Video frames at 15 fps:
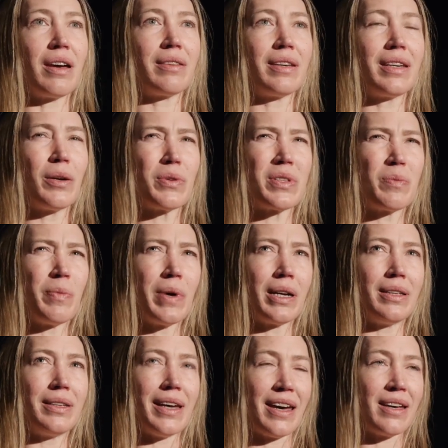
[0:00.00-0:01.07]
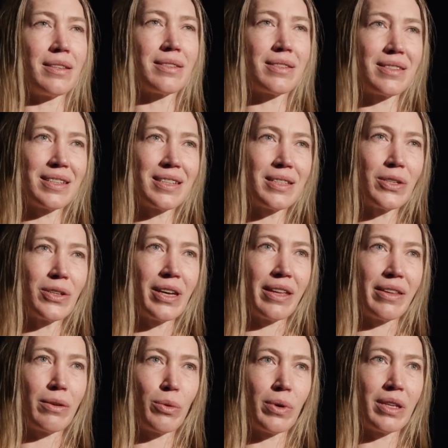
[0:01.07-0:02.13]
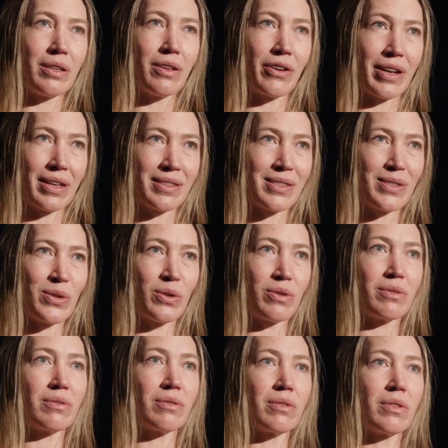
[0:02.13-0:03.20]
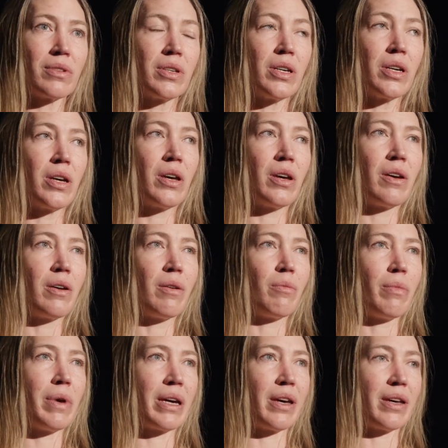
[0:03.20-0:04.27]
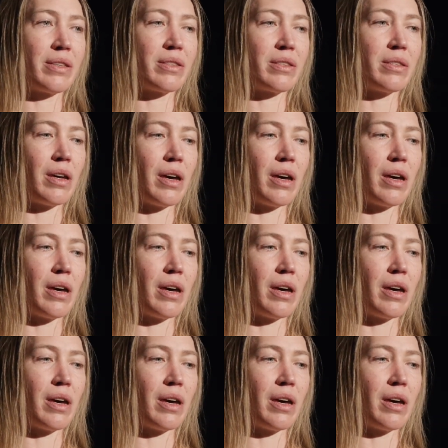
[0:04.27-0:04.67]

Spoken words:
think it was my dance together with Lorenzo, because